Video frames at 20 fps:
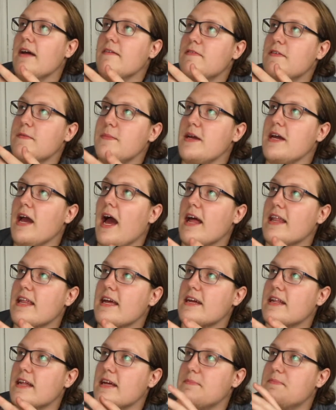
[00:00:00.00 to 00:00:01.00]
for me, I
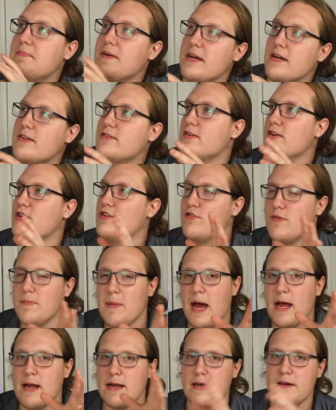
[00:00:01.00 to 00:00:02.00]
like big sort of
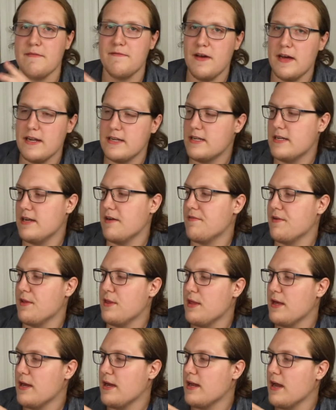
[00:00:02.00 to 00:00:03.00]
dramatic events and
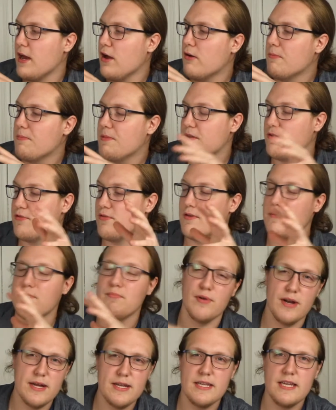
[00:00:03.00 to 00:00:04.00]
everything, and I hope this sort of
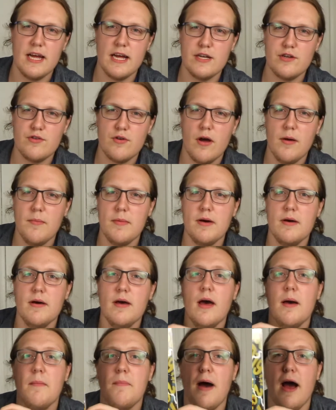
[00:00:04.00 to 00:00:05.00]
brings that drama.
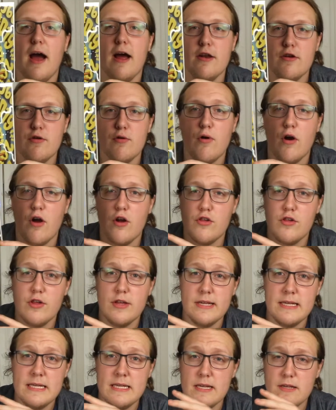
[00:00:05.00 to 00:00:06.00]
But I know
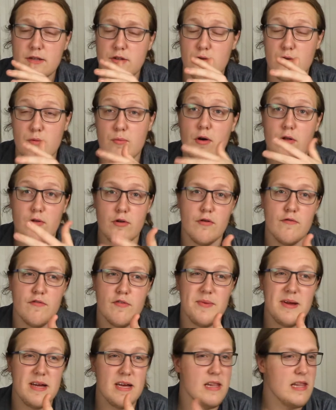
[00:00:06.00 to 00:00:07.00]
Archie's is sort of well known for
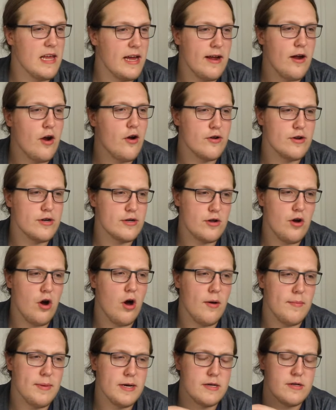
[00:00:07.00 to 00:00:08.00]
being a lighthearted
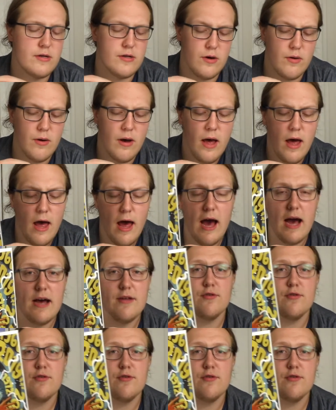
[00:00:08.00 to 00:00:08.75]
comic, so I